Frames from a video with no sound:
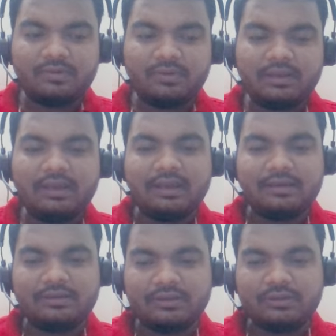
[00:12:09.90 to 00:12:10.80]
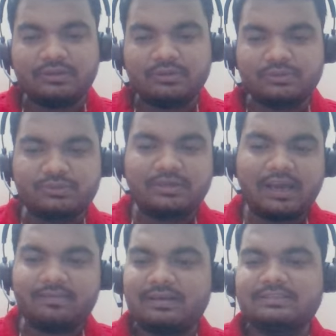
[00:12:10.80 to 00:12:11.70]
okay, and you should
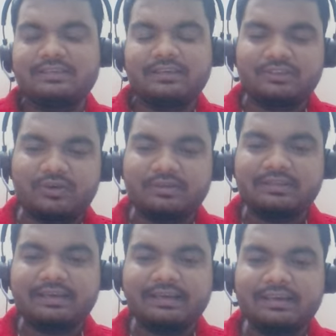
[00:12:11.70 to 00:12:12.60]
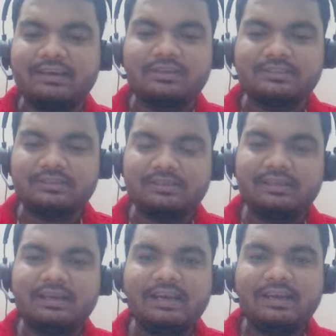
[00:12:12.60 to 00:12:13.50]
have answers around it, really logical.
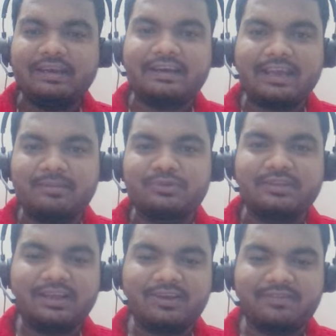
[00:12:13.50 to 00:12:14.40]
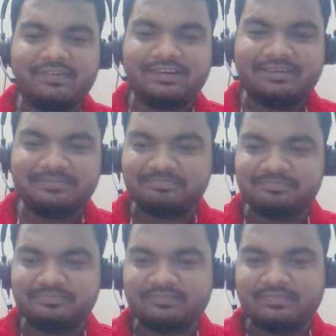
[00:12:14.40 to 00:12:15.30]
Take time to think of it,
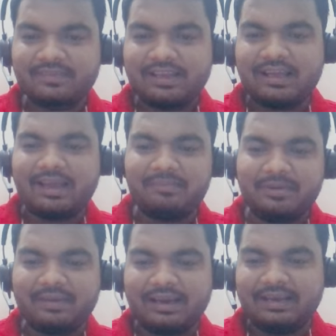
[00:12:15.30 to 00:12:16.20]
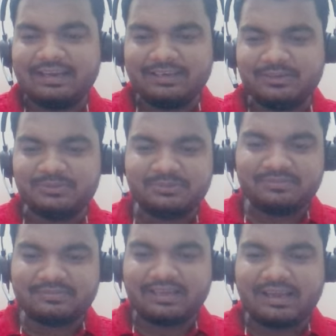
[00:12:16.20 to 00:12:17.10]
and maybe I'll tell you
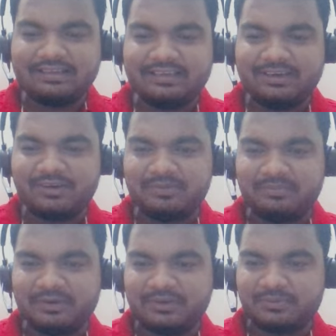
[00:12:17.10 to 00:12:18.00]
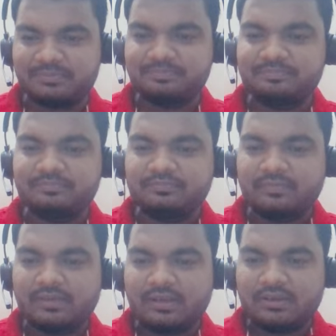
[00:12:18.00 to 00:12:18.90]
at the end of the video.
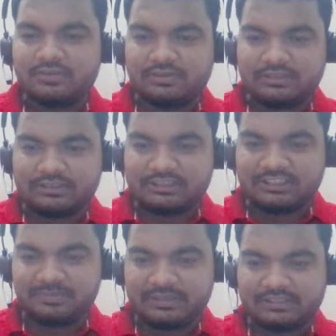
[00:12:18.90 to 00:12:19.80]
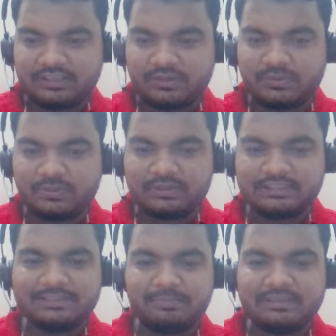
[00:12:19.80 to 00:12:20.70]
So this is basic code
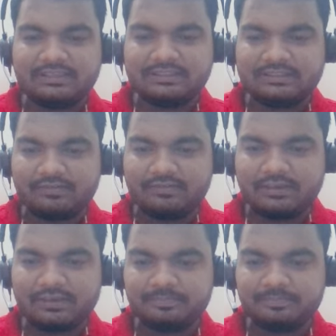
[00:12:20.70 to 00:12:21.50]
snippet is given.